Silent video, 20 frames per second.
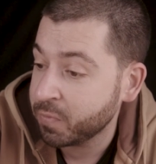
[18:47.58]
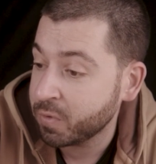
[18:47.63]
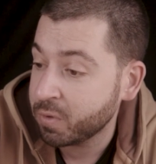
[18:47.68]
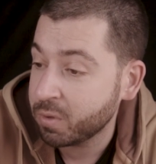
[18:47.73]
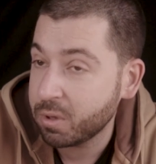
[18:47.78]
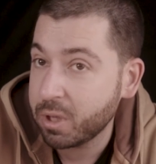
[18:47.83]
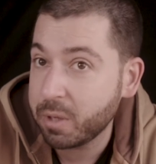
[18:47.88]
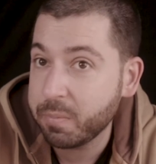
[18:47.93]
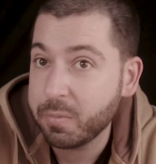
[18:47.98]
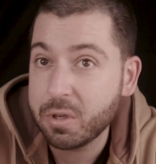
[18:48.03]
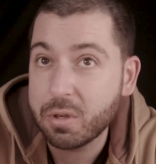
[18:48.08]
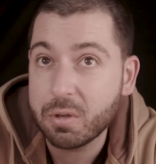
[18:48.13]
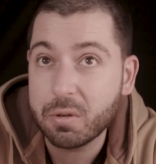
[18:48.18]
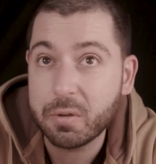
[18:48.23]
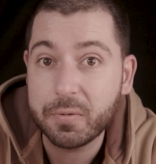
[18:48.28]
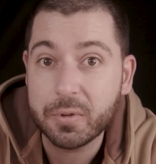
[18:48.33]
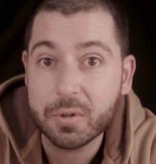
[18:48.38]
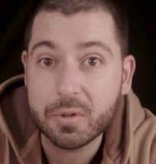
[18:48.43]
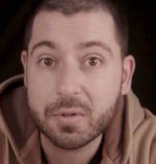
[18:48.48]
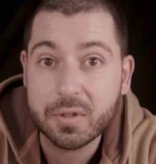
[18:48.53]
Let me know
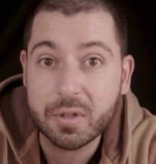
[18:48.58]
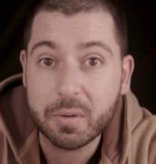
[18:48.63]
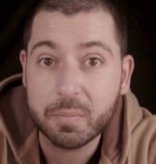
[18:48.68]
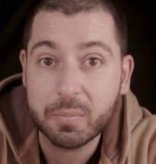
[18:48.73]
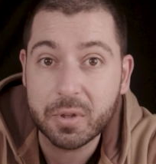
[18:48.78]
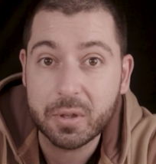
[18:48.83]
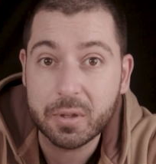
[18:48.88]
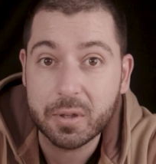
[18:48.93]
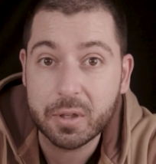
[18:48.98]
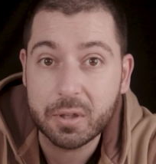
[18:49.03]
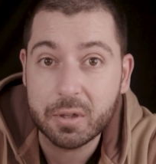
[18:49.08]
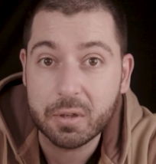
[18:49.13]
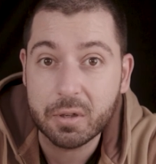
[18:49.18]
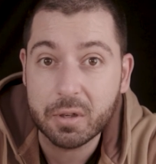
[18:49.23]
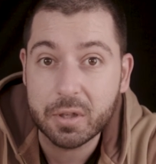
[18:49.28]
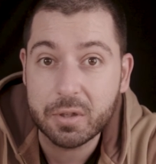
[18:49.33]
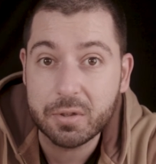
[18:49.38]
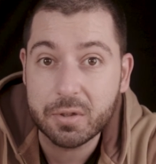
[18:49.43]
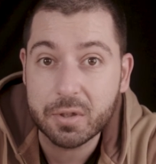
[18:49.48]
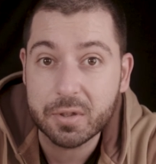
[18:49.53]
if there's something that you're
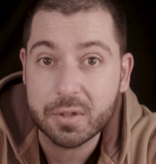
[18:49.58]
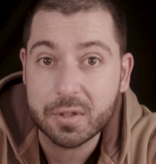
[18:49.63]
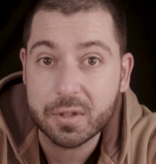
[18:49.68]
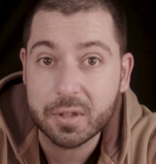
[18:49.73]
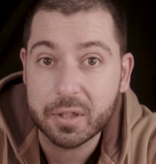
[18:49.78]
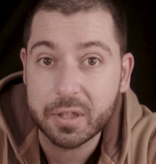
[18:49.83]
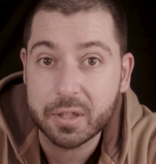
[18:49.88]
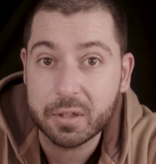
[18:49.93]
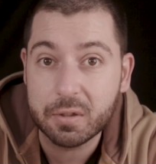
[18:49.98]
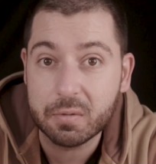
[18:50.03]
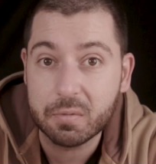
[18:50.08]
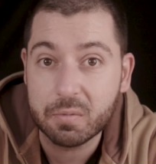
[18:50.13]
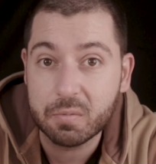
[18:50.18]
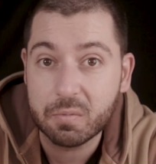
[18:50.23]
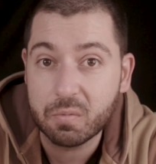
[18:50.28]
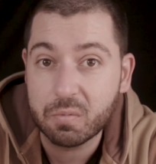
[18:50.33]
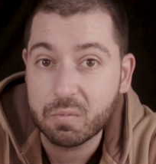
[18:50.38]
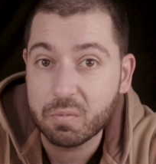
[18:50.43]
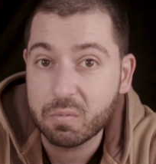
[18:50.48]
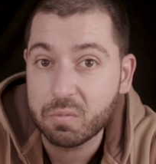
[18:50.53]
interested in
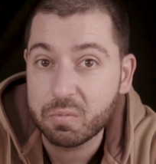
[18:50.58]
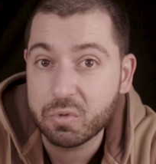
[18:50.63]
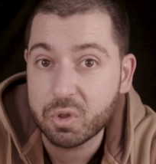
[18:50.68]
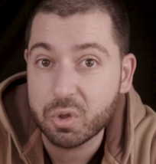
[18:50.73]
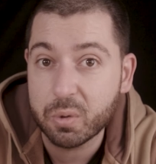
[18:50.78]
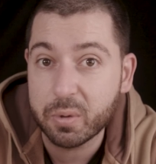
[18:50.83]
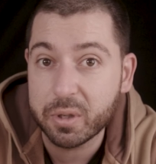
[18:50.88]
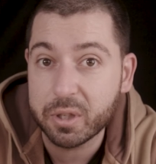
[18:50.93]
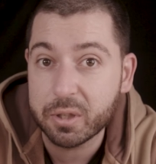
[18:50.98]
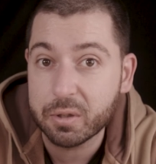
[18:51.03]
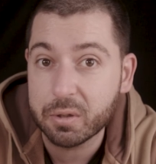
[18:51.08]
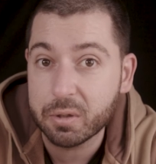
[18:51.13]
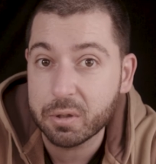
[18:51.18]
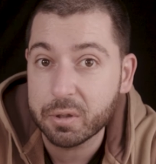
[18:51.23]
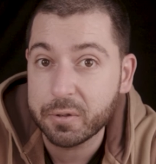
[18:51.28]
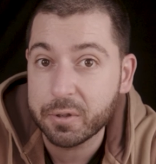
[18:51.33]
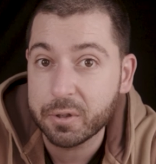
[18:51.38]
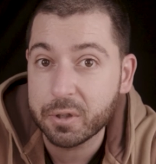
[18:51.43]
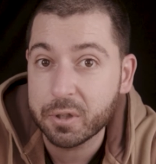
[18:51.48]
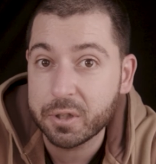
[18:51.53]
doing or
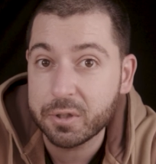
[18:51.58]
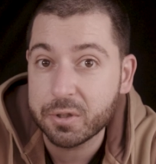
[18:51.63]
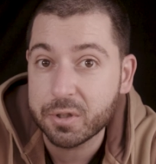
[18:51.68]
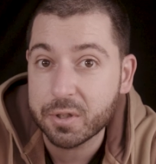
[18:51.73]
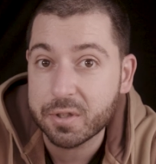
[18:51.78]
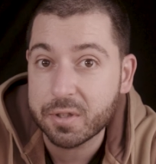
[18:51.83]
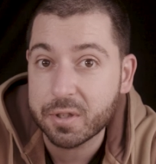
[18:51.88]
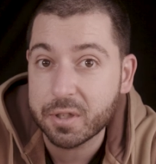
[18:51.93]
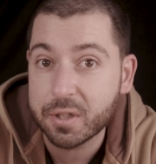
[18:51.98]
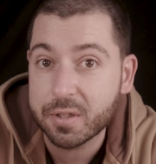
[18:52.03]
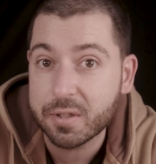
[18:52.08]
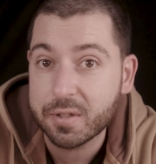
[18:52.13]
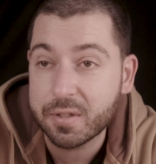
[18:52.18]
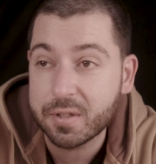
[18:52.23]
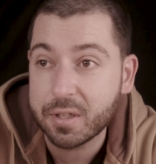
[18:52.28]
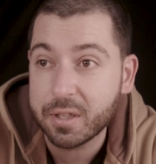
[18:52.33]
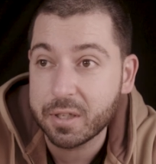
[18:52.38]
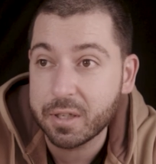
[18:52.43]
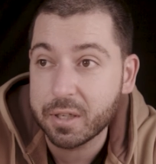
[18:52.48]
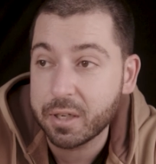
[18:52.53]
you're interested in
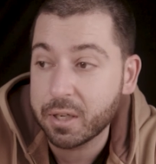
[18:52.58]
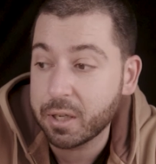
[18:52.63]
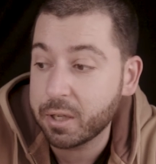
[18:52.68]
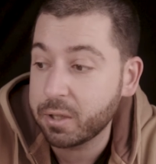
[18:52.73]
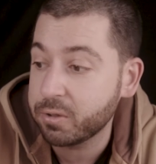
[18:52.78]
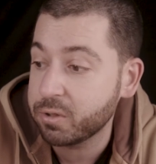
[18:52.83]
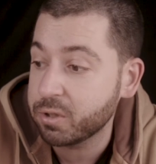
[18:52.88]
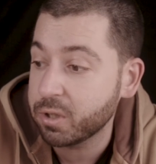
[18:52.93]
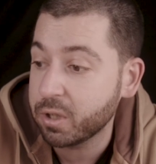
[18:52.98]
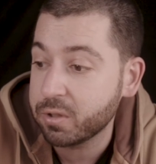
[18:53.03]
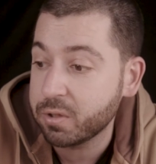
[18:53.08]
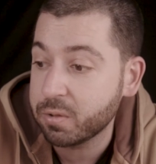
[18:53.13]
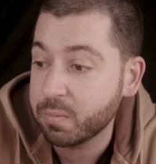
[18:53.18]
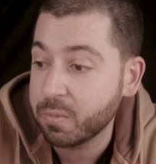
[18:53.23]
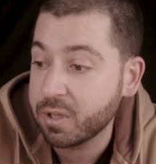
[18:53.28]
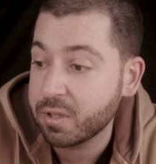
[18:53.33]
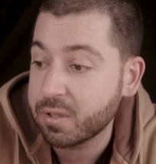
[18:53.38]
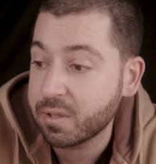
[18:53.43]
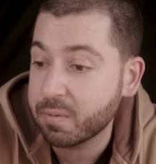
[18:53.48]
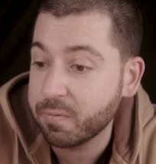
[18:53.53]
seeing, and I'll try to
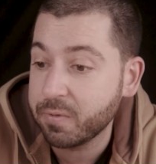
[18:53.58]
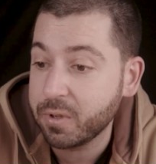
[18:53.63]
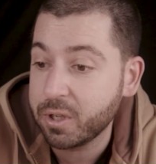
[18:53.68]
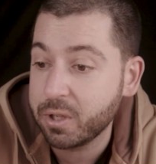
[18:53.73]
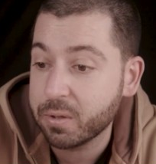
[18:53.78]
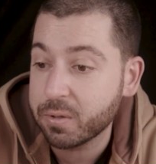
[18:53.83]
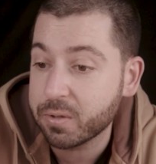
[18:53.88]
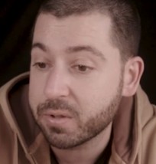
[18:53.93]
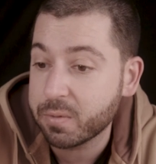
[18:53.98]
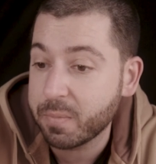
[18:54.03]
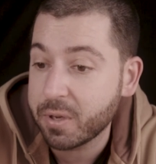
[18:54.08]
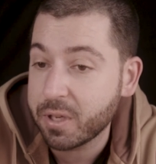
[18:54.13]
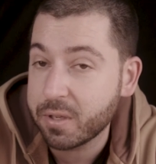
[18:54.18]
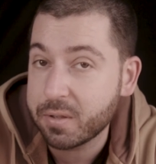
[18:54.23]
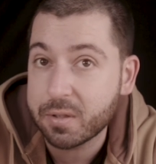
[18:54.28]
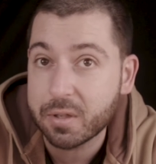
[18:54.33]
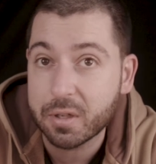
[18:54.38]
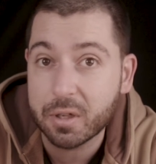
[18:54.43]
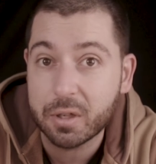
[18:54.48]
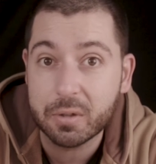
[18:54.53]
make some videos
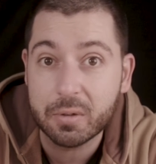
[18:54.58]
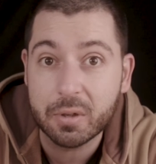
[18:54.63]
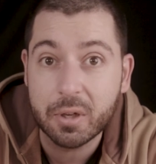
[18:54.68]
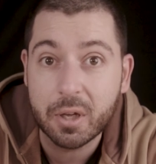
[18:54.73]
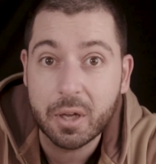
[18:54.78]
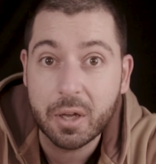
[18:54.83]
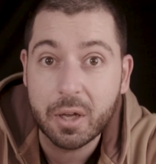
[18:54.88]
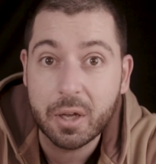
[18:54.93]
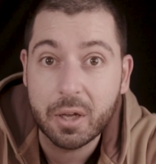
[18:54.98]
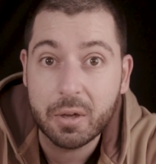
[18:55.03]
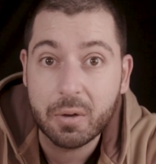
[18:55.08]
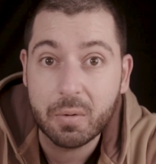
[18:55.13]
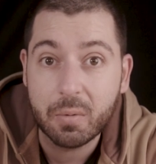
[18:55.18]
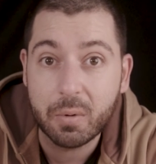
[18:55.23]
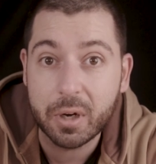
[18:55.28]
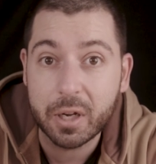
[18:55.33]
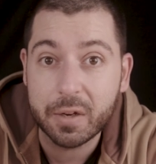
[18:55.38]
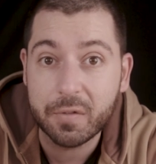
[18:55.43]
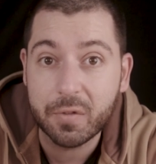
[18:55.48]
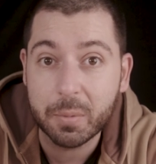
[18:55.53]
based on
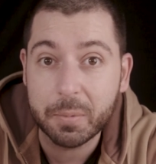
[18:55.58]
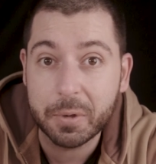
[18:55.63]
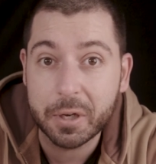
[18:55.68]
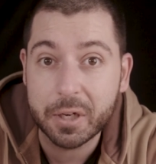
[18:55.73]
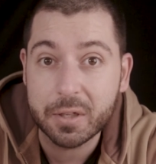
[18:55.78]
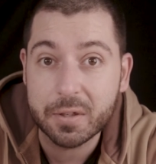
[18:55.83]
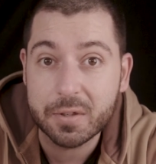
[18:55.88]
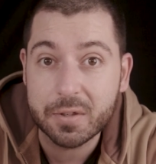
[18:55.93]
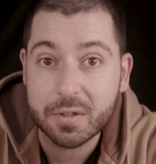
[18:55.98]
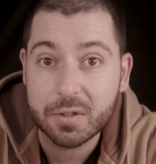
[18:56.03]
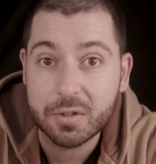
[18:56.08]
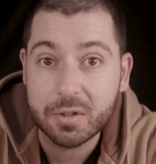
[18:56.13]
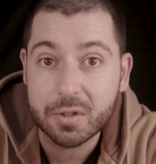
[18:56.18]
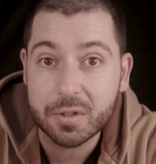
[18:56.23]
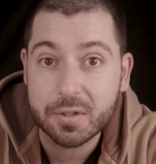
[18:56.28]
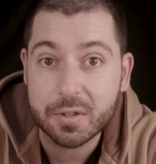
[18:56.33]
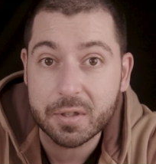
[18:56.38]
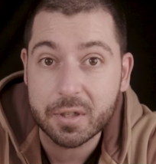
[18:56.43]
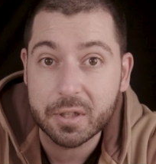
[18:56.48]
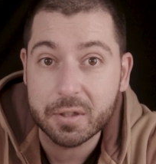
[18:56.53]
what everybody is
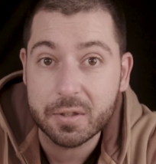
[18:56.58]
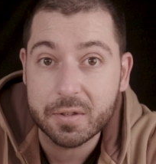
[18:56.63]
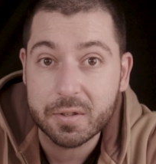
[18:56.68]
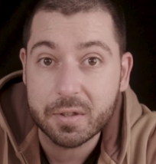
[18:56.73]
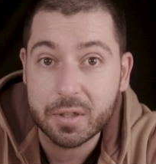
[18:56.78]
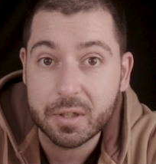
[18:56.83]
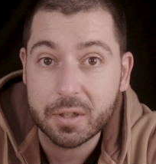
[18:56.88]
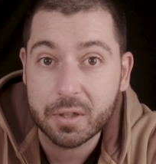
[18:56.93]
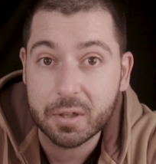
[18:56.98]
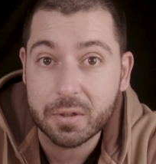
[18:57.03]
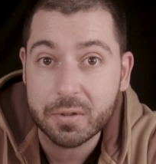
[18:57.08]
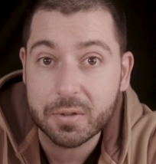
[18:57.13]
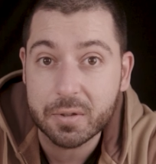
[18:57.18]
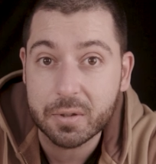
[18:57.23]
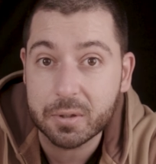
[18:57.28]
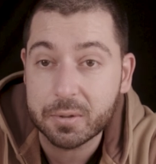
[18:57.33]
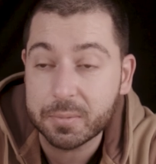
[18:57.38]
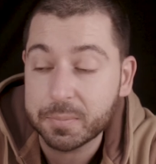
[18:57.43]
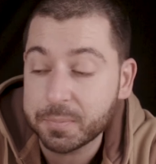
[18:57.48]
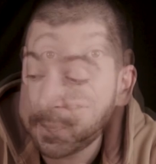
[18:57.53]
interested in seeing
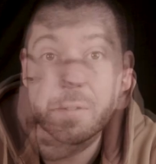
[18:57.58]
also.